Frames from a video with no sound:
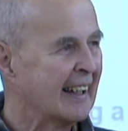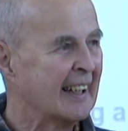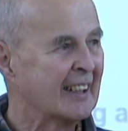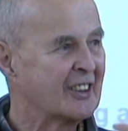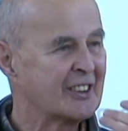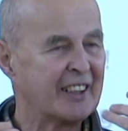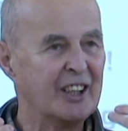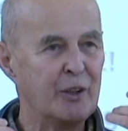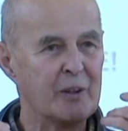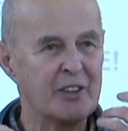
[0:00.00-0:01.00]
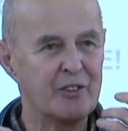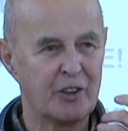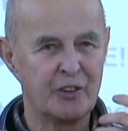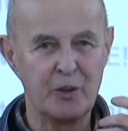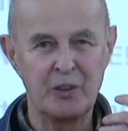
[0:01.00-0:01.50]
And I suddenly was
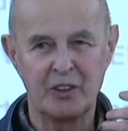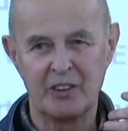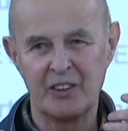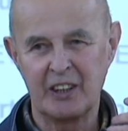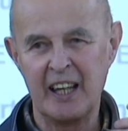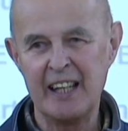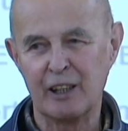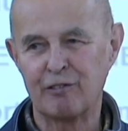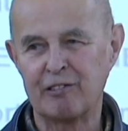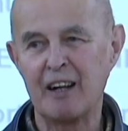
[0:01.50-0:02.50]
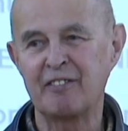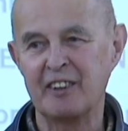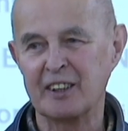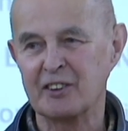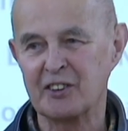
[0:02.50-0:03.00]
introduced to this gang of
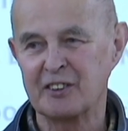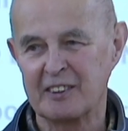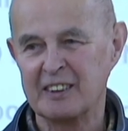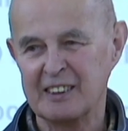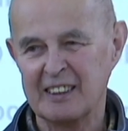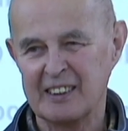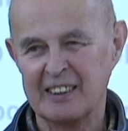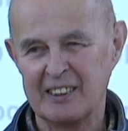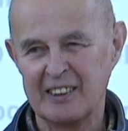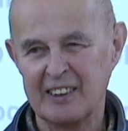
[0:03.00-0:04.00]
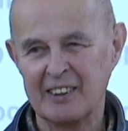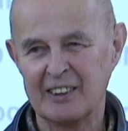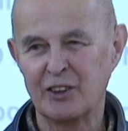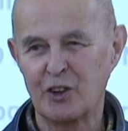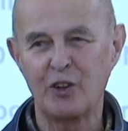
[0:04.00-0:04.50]
ruffians
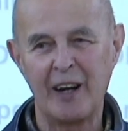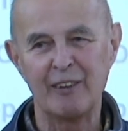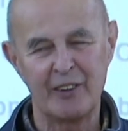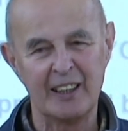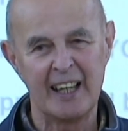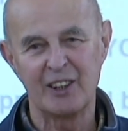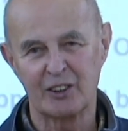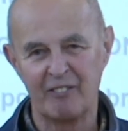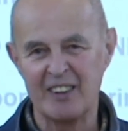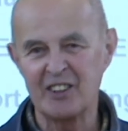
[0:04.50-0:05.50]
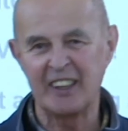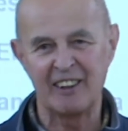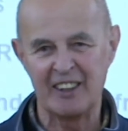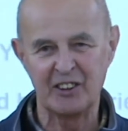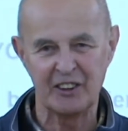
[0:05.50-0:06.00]
the crowd the likes of this
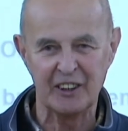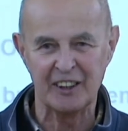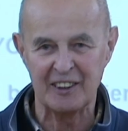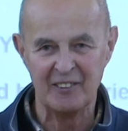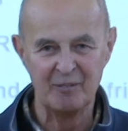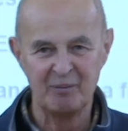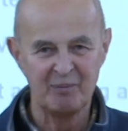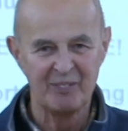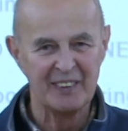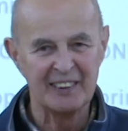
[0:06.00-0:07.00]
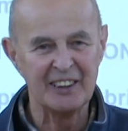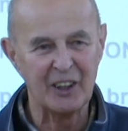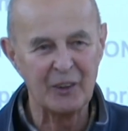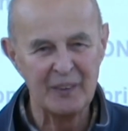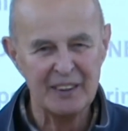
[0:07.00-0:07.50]
character here.
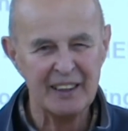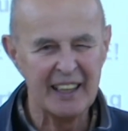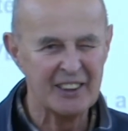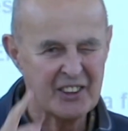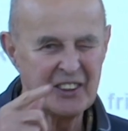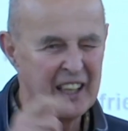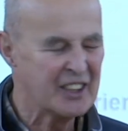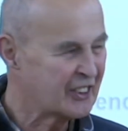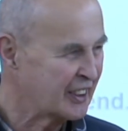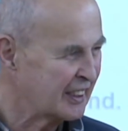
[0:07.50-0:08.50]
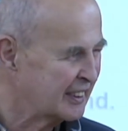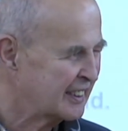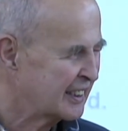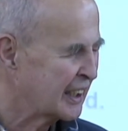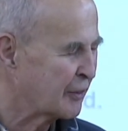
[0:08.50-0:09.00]
and Stacy
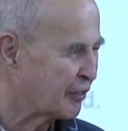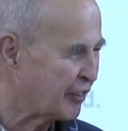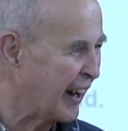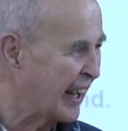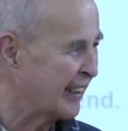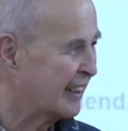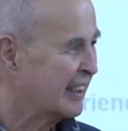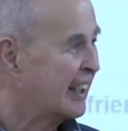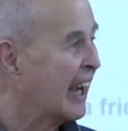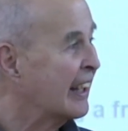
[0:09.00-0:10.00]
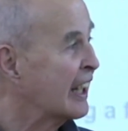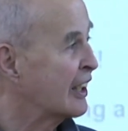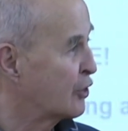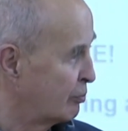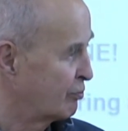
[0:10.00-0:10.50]
and Fran, and they,
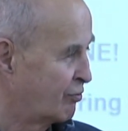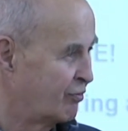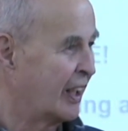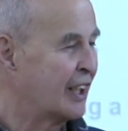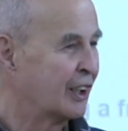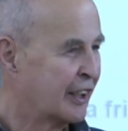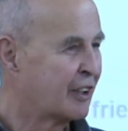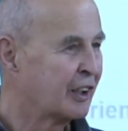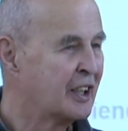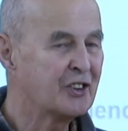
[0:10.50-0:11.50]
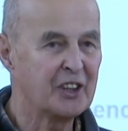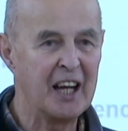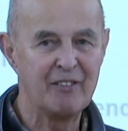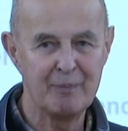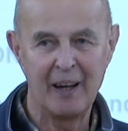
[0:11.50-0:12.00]
they literally
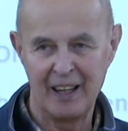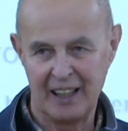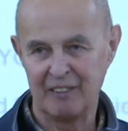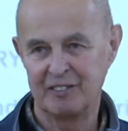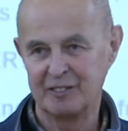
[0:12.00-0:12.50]
saved my life.